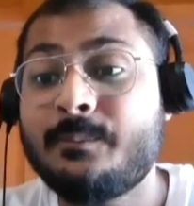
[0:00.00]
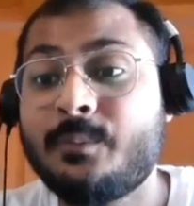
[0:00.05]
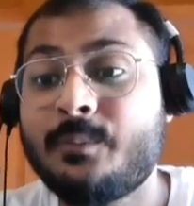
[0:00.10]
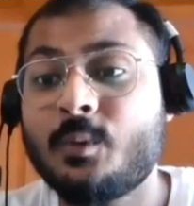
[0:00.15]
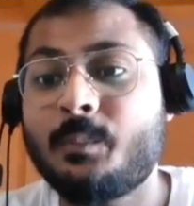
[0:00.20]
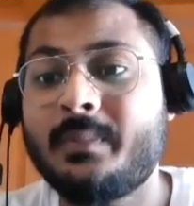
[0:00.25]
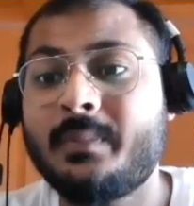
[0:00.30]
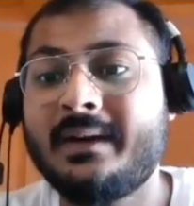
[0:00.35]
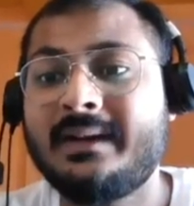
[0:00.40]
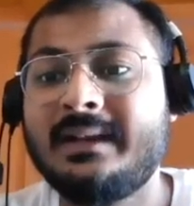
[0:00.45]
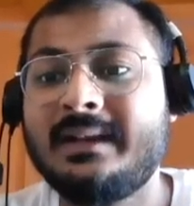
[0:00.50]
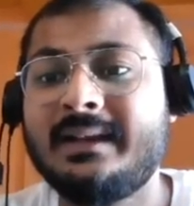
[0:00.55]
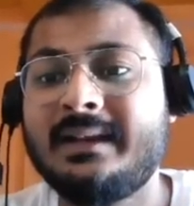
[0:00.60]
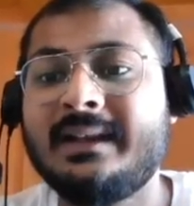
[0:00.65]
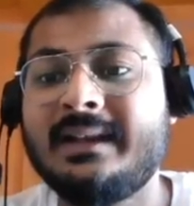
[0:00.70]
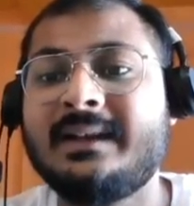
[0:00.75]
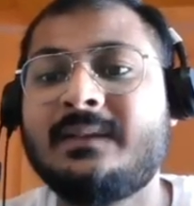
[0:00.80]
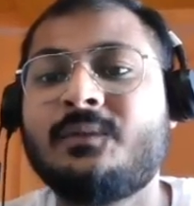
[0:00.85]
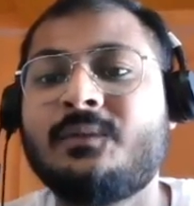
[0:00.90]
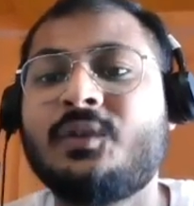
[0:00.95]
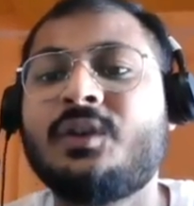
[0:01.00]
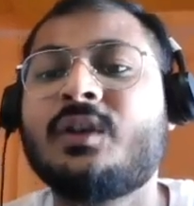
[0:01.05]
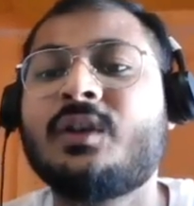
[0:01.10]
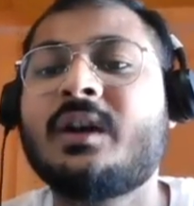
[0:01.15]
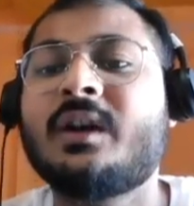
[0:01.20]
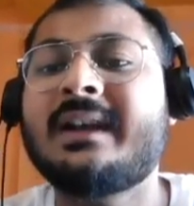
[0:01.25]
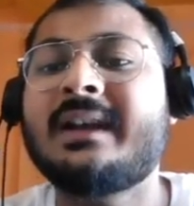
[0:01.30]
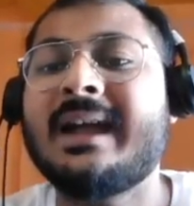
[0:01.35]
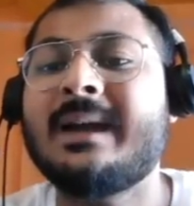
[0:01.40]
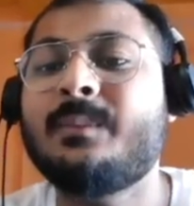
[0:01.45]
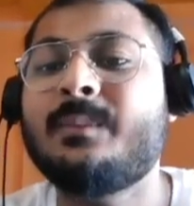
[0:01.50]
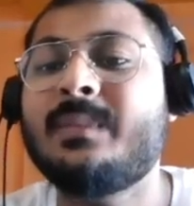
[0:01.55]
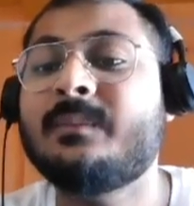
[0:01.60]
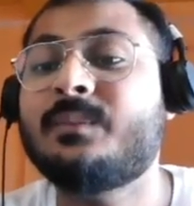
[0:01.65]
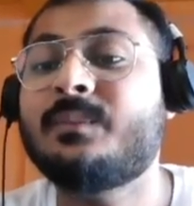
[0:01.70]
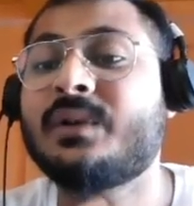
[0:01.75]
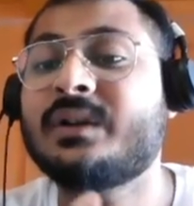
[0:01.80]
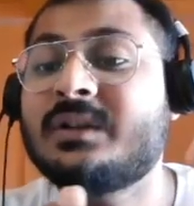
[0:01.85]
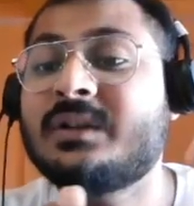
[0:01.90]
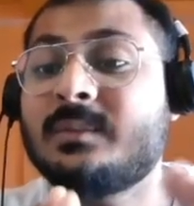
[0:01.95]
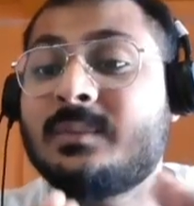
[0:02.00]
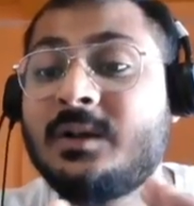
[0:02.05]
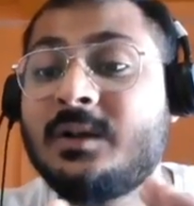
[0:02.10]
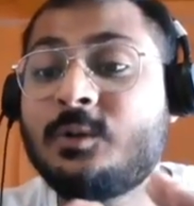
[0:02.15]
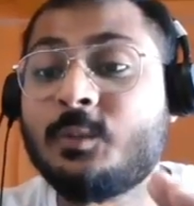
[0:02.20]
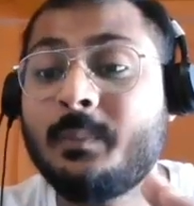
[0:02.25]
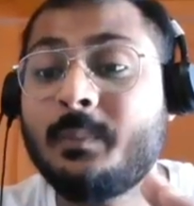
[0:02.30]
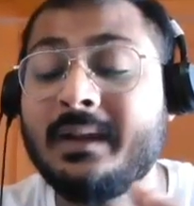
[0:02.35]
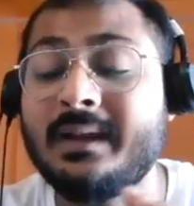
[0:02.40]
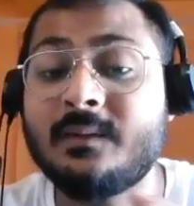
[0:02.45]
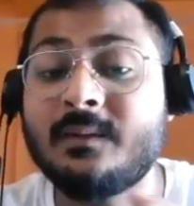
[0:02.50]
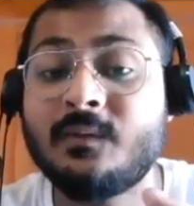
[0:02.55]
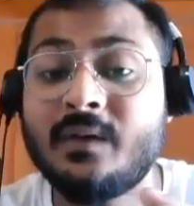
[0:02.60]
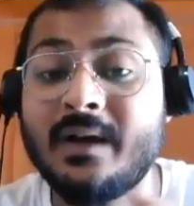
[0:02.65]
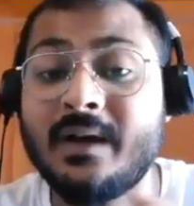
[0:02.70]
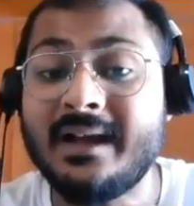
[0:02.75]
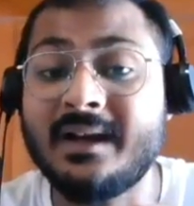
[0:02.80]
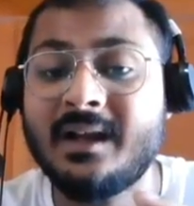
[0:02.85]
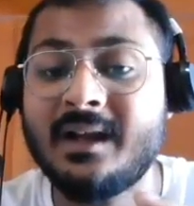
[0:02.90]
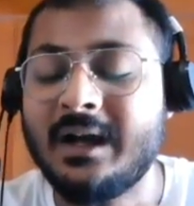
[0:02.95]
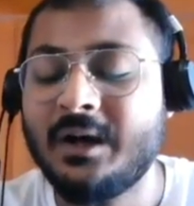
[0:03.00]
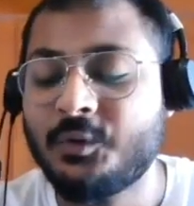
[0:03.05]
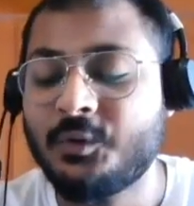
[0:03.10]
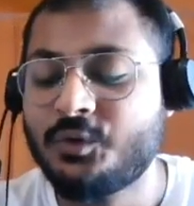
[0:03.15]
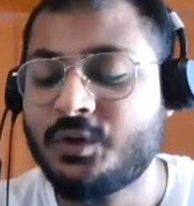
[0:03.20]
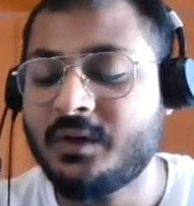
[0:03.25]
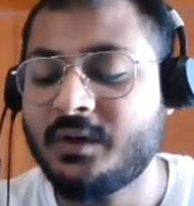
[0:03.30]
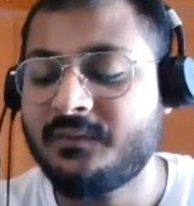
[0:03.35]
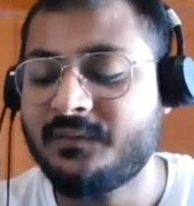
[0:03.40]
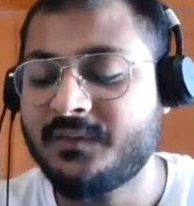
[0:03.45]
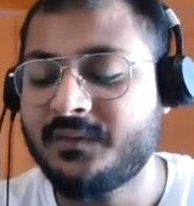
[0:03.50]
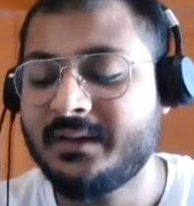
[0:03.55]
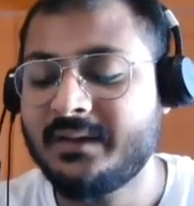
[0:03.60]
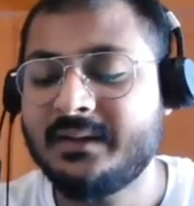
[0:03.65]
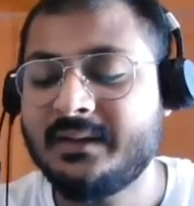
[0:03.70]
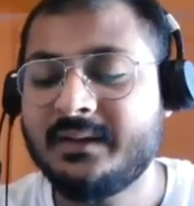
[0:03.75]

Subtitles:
property, it would not have been possible to make wire out of